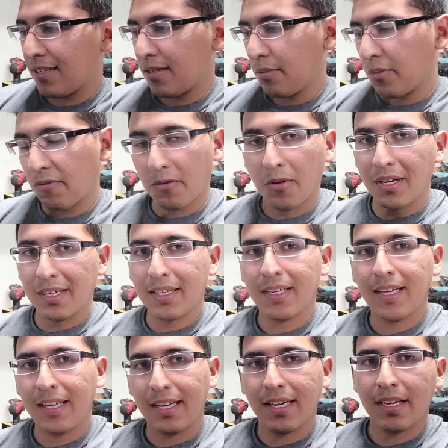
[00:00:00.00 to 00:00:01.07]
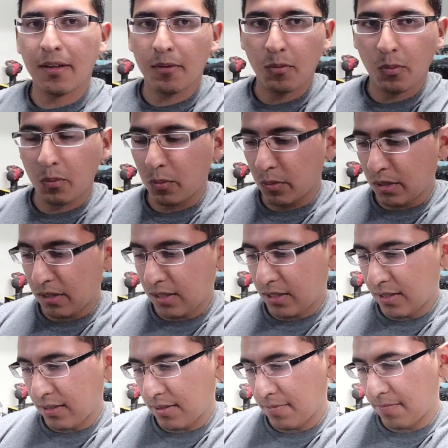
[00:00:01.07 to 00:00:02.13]
before I did any kind
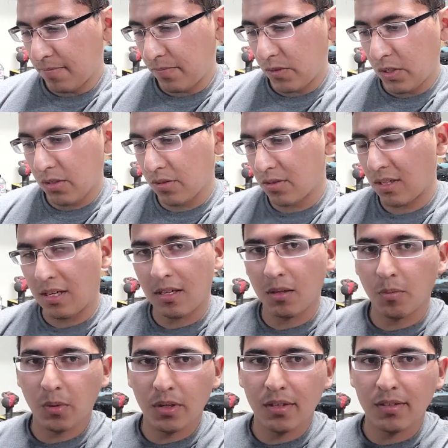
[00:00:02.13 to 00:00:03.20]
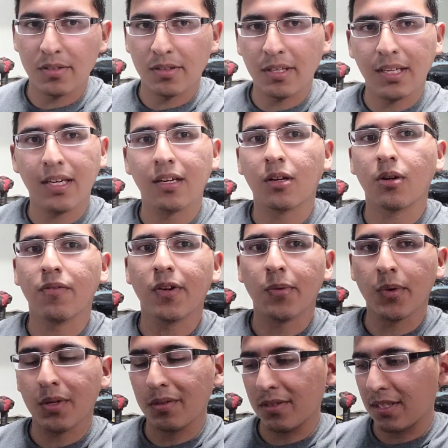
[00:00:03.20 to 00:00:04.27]
of slalom runs or any kind of curvy
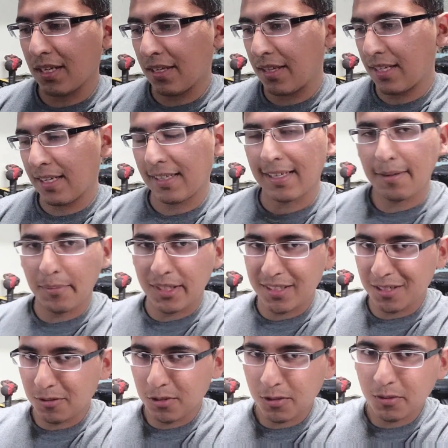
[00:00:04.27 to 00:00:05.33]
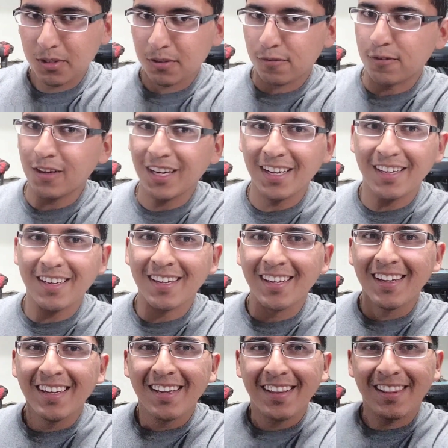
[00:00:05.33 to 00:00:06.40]
roads, anything like that, because I was always afraid
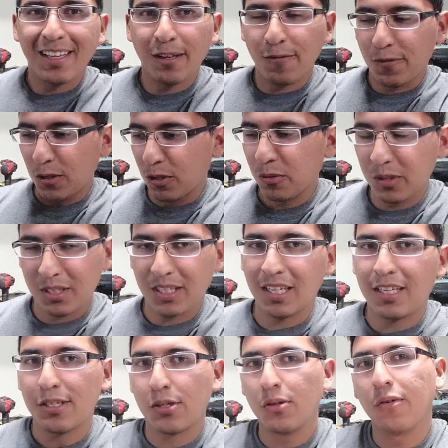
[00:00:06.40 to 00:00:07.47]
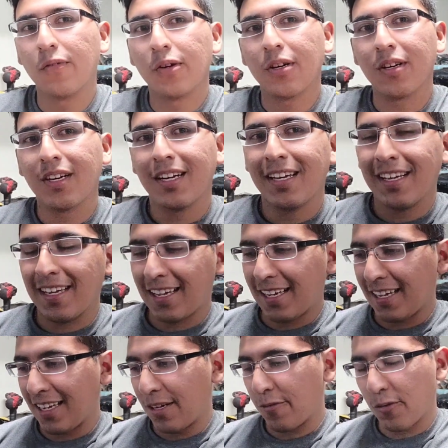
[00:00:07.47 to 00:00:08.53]
that fuel would slosh over.
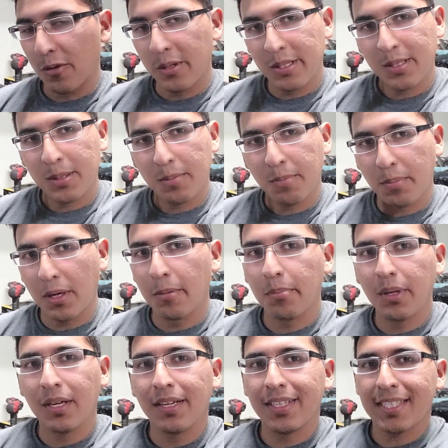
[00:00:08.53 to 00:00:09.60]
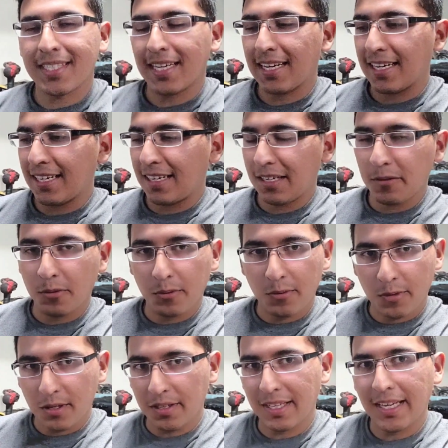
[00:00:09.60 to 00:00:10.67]
And of course, pump being on the side, it would
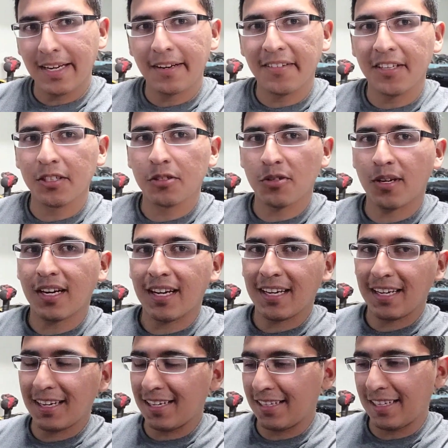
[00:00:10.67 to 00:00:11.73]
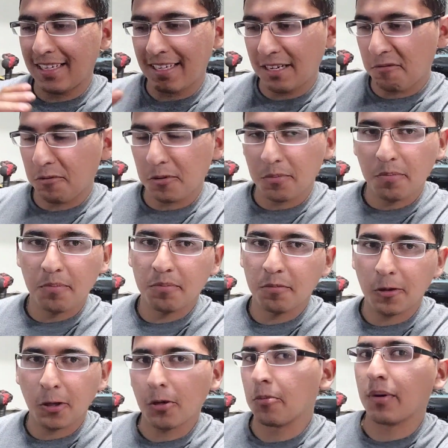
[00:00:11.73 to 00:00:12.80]
run that area dry, and then I would,
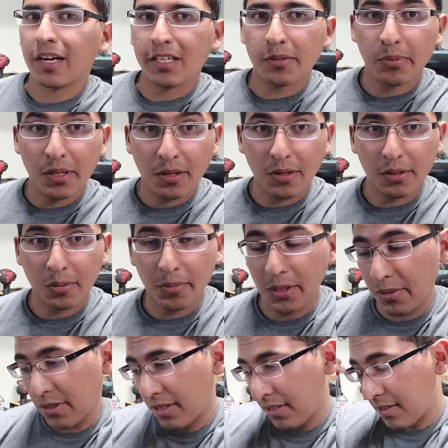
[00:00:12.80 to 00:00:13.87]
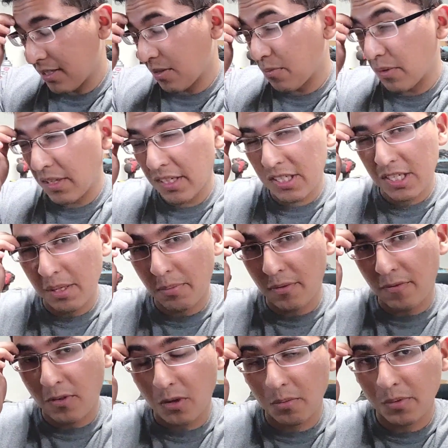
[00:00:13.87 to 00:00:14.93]
possibly hurt the motor in some way, shape, or
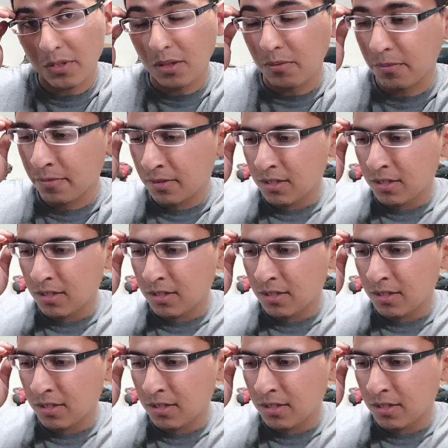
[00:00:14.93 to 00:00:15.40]
form. So,